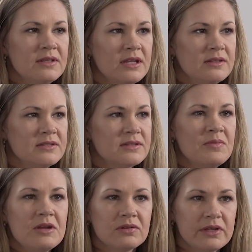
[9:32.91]
that this
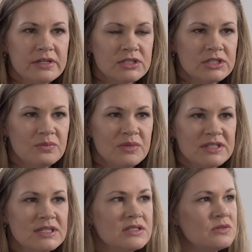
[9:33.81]
can be a relationship
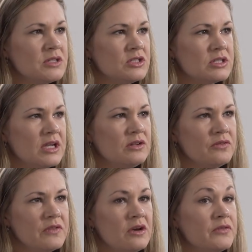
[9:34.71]
business, which I
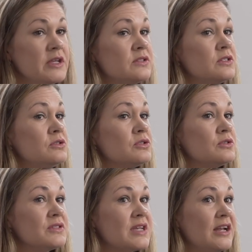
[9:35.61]
don't think on the
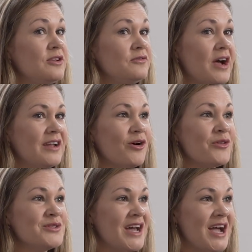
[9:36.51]
institutional side you find
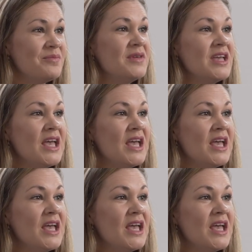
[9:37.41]
all the time.